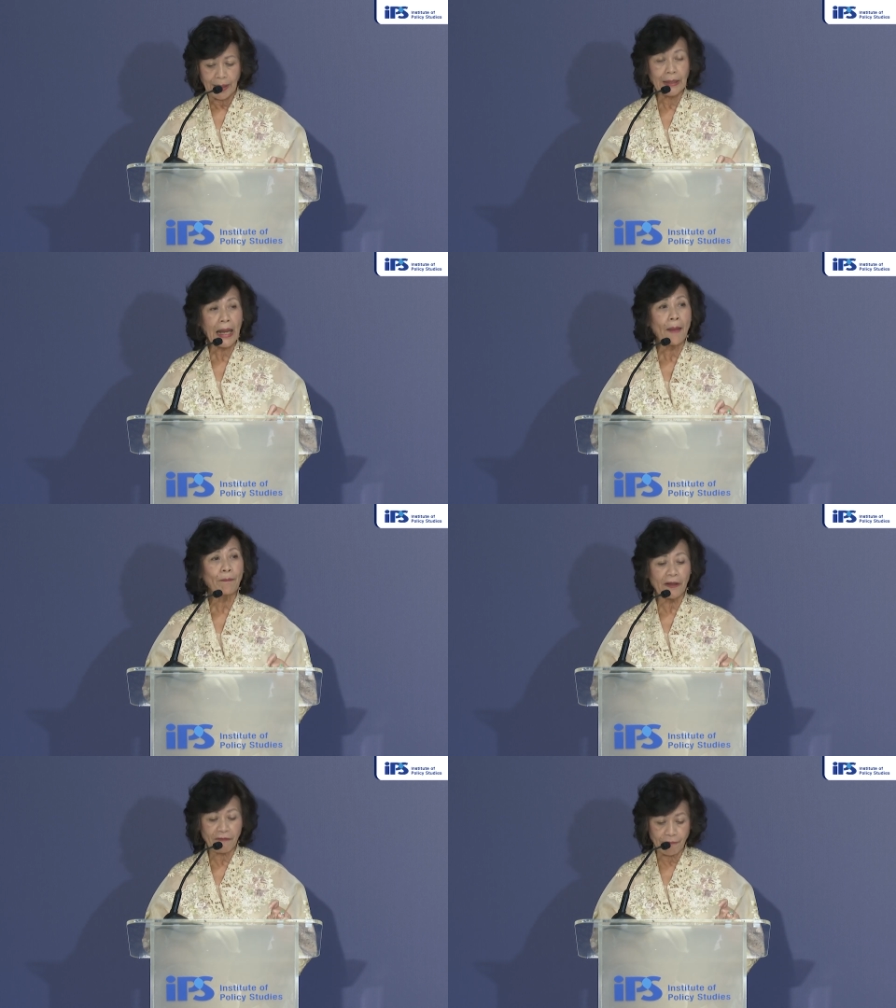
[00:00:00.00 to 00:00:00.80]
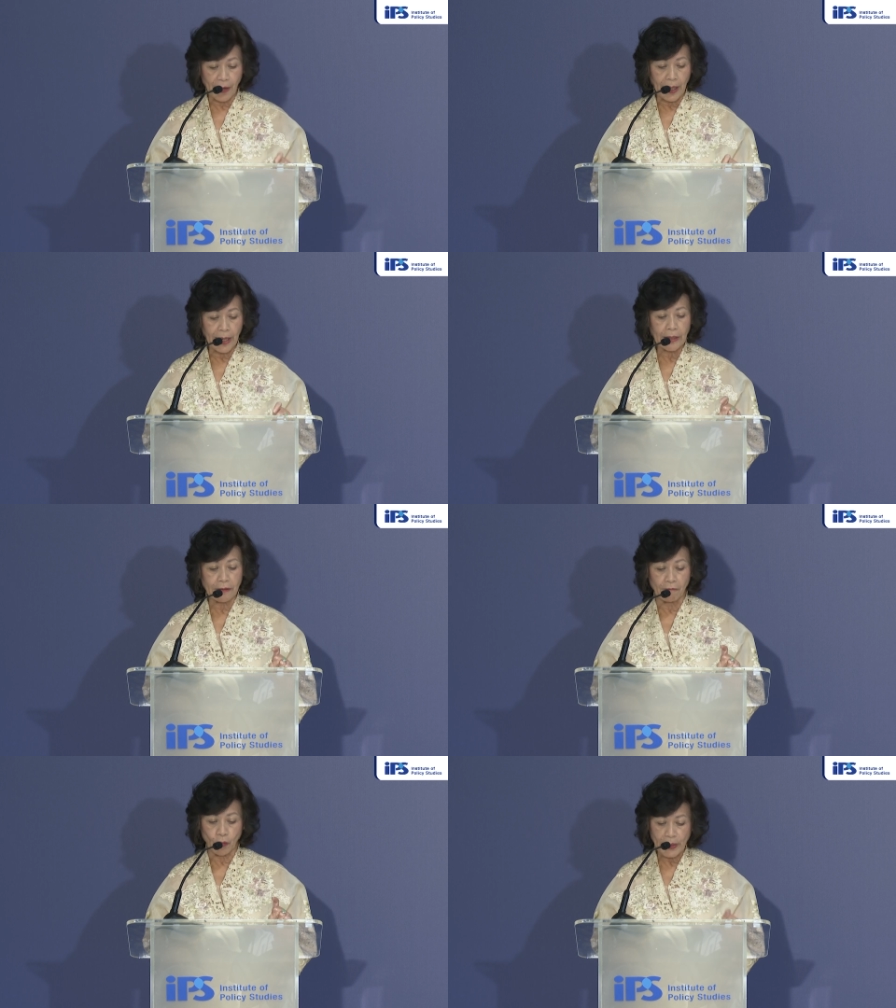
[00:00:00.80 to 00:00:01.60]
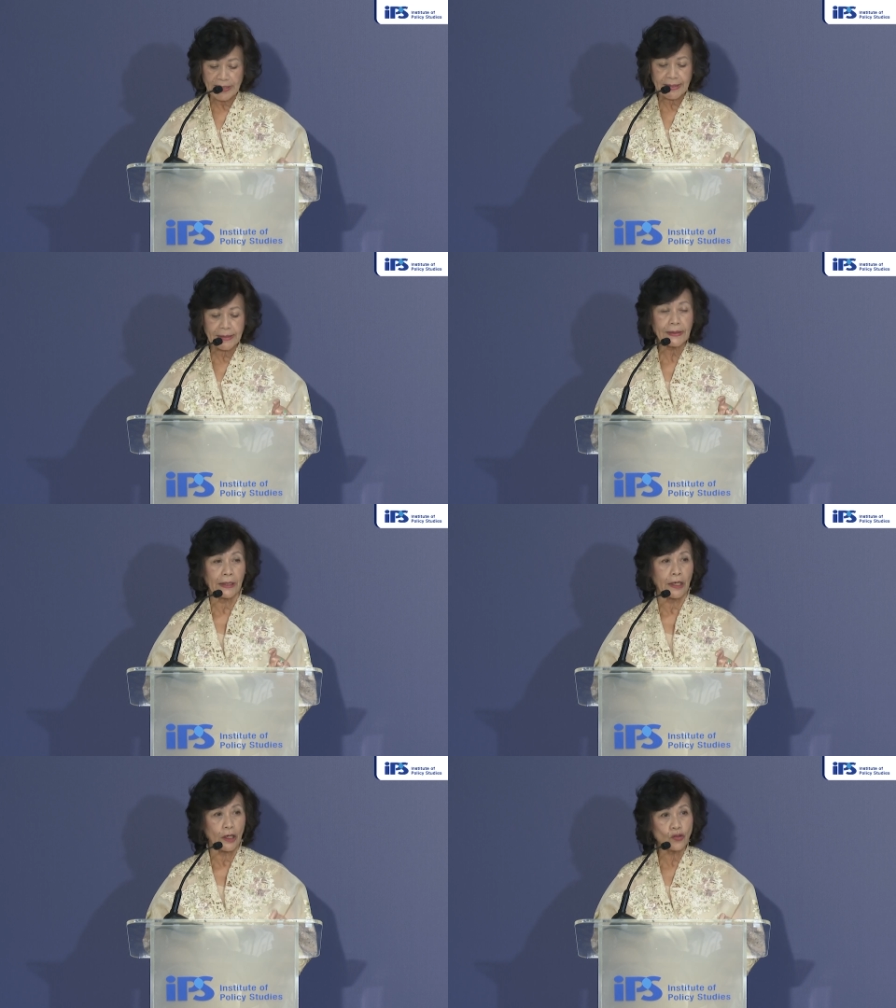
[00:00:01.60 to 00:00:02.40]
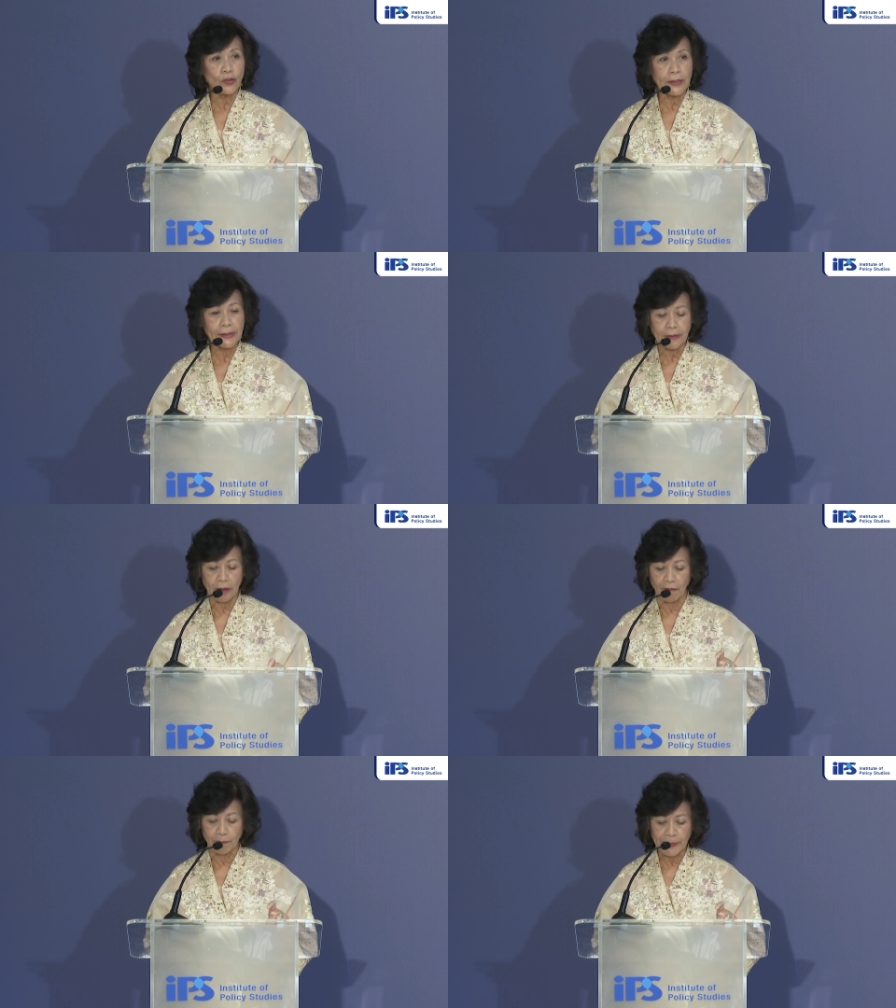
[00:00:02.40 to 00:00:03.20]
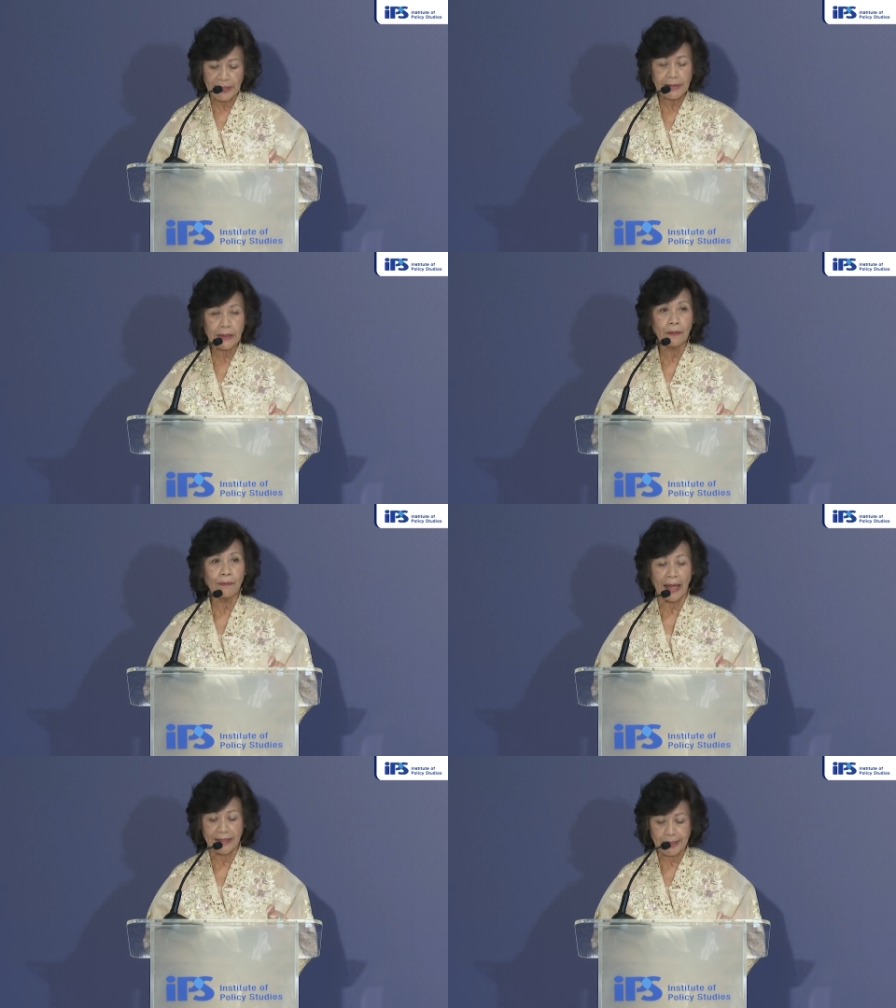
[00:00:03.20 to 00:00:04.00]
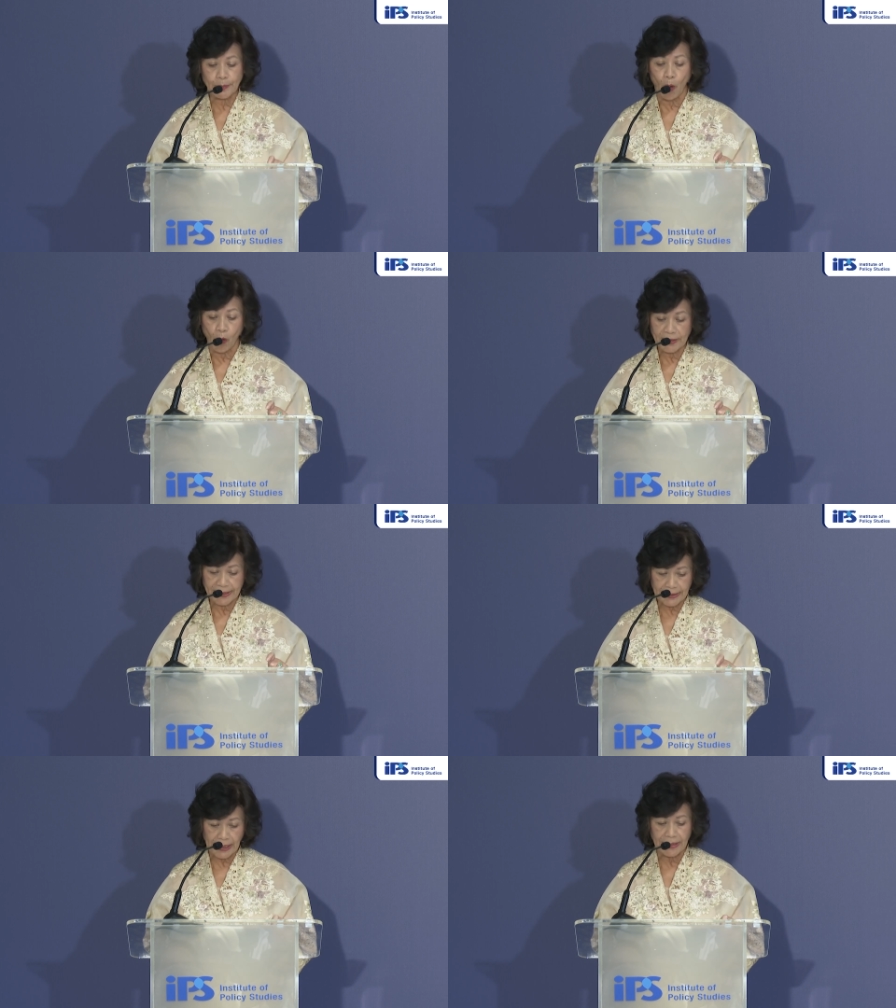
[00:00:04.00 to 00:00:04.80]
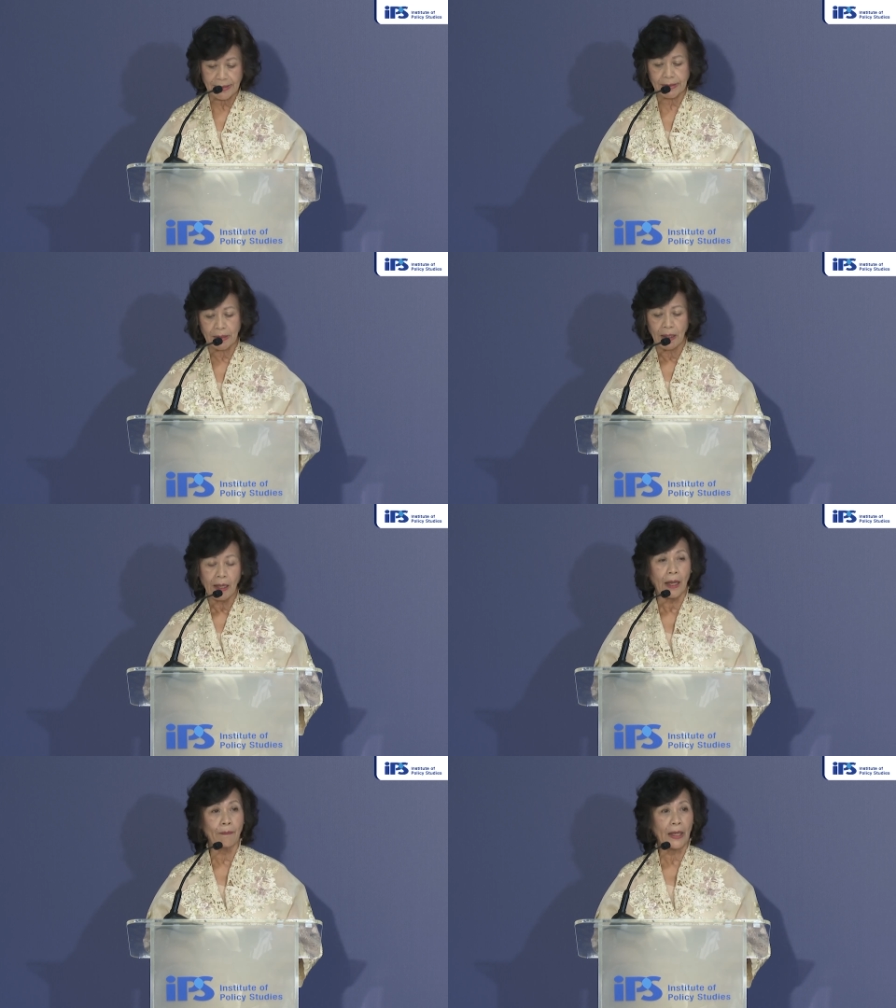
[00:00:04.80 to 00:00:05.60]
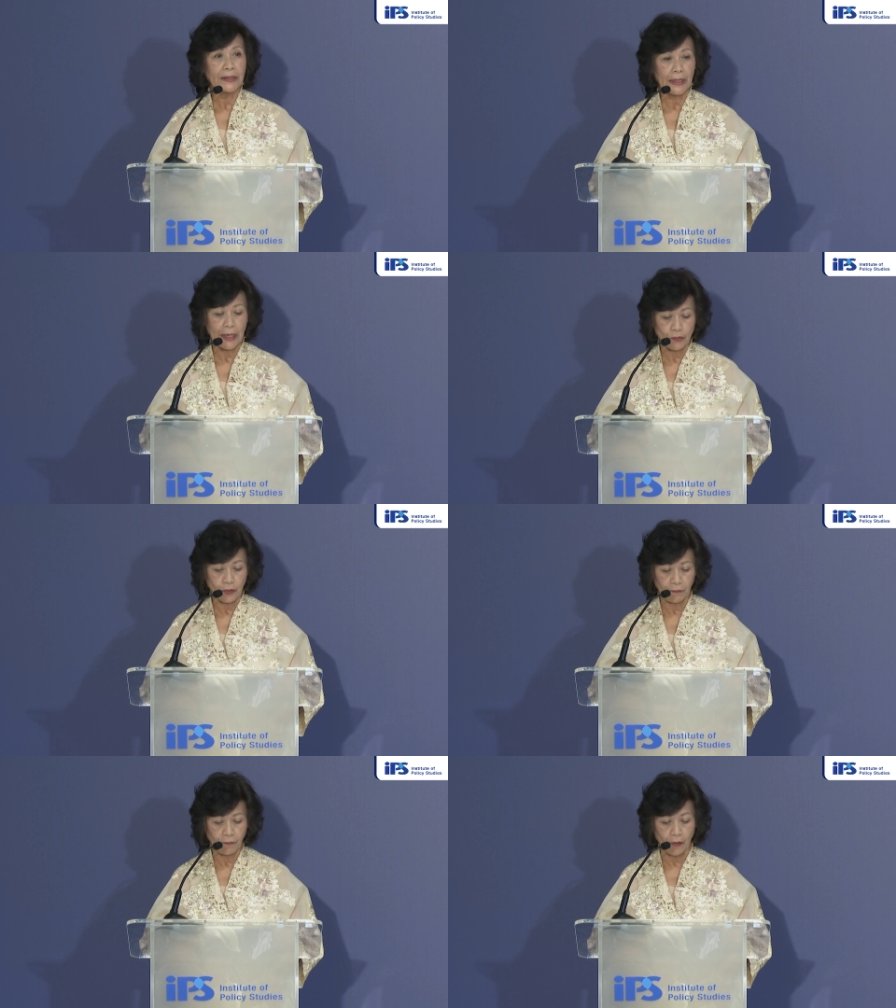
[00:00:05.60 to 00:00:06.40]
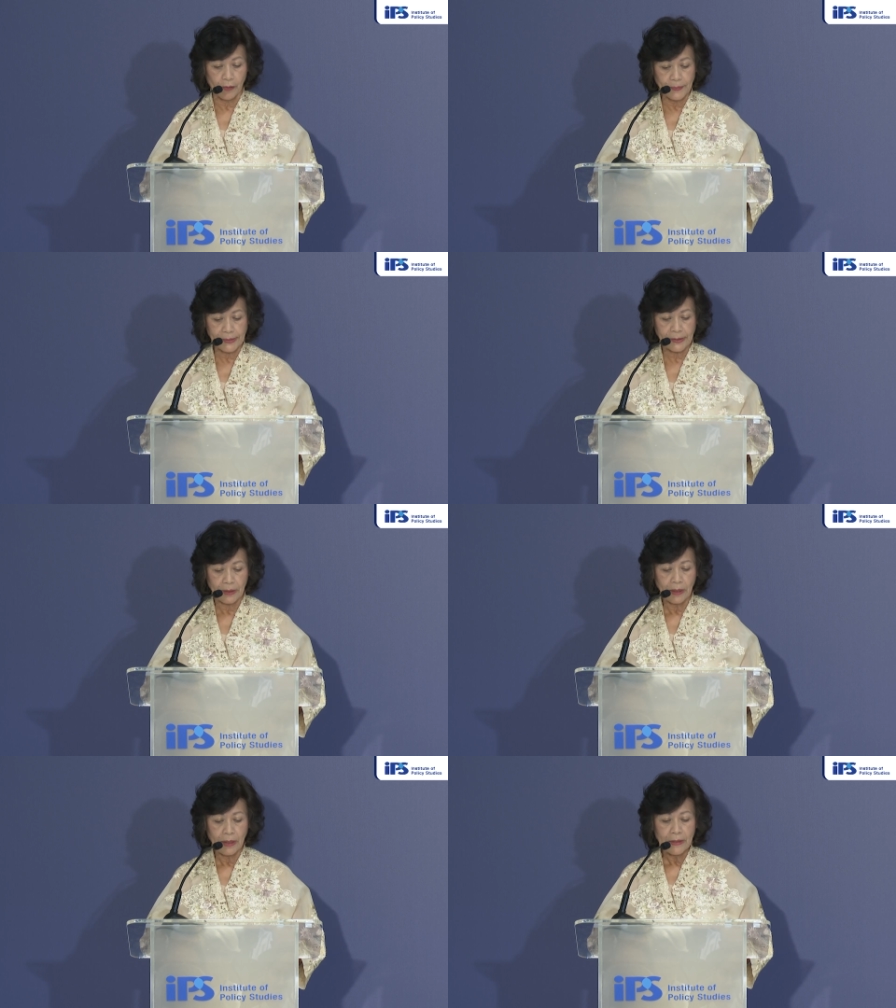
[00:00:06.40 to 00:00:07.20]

in amplifying the voices and interests of medium and small states in multilateral forums,